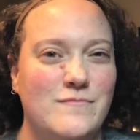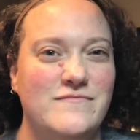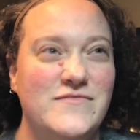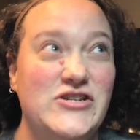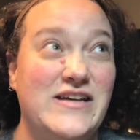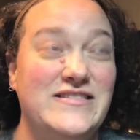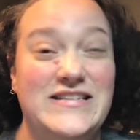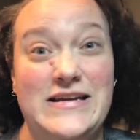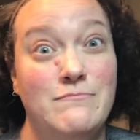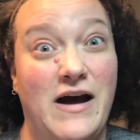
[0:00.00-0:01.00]
She hasn't
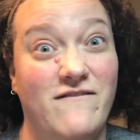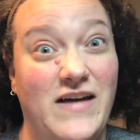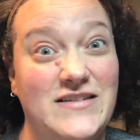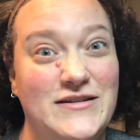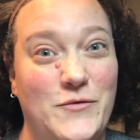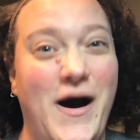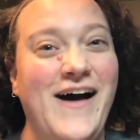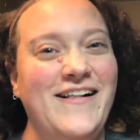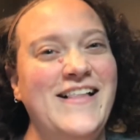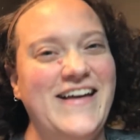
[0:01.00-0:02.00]
seen my face in a
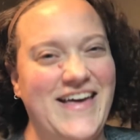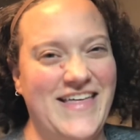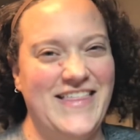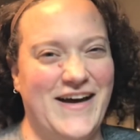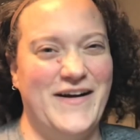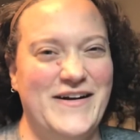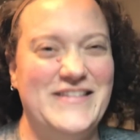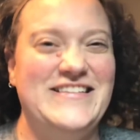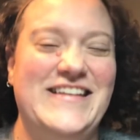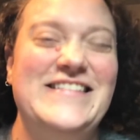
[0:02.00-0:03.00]
while either,
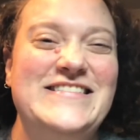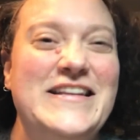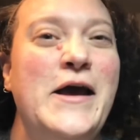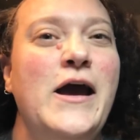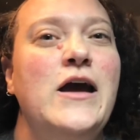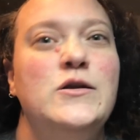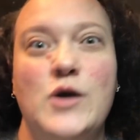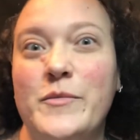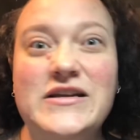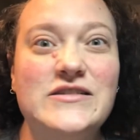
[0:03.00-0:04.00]
since
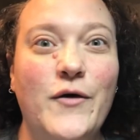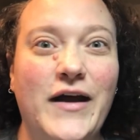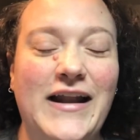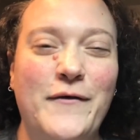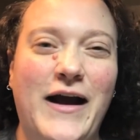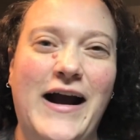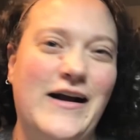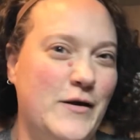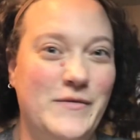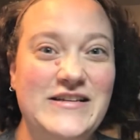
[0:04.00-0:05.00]
nobody's going anywhere,
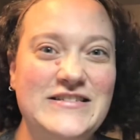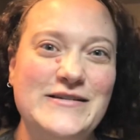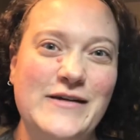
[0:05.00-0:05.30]
nobody's doing